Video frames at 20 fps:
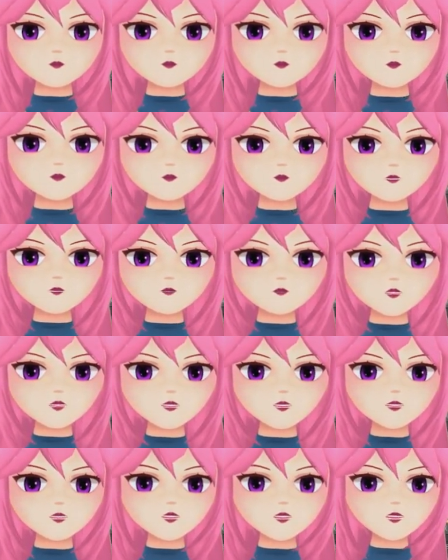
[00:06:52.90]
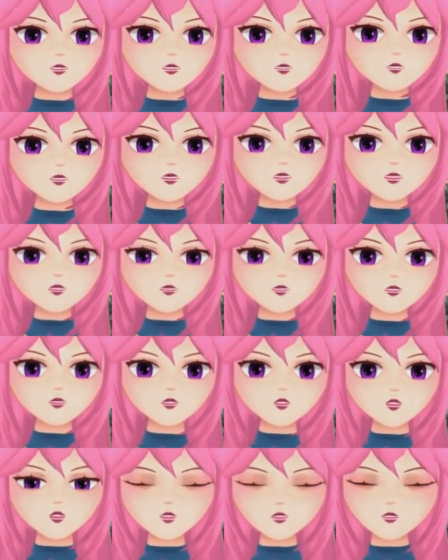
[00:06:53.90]
So it needs to be shaped a bit
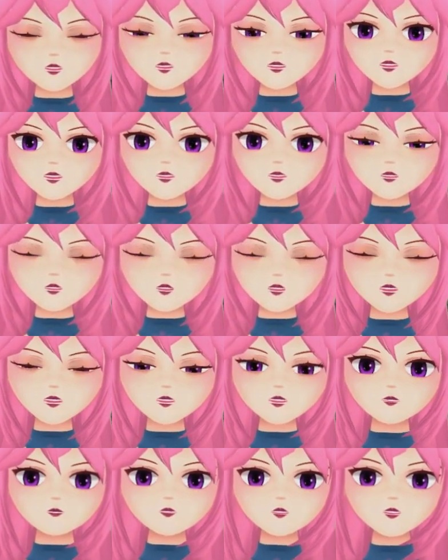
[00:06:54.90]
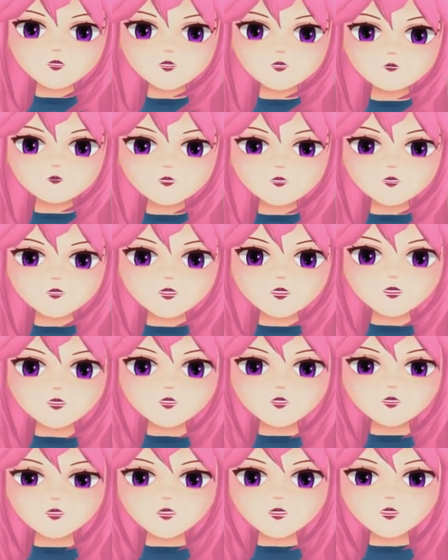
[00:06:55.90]
more, and I'll do that using the
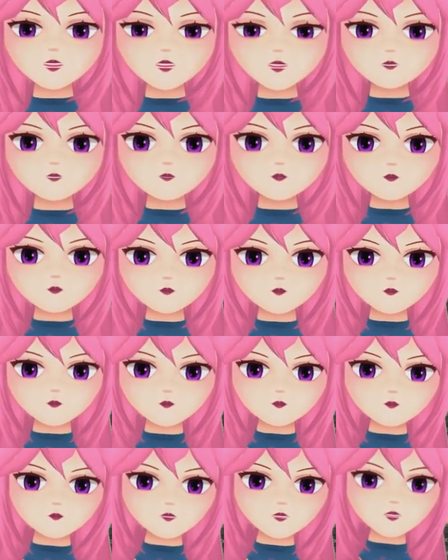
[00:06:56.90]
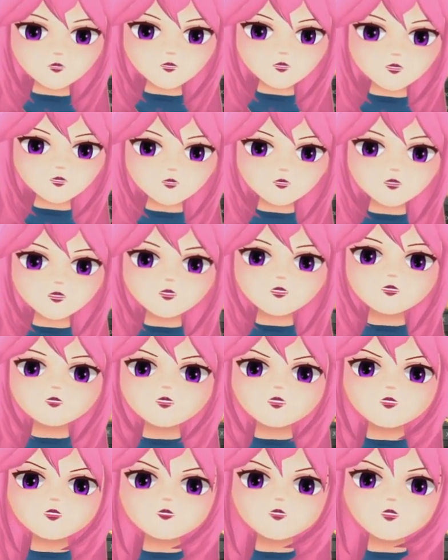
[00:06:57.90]
sculpting menu using sculpting
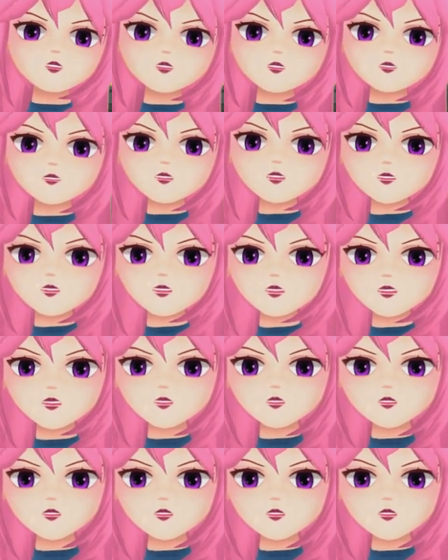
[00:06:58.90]
tools grab,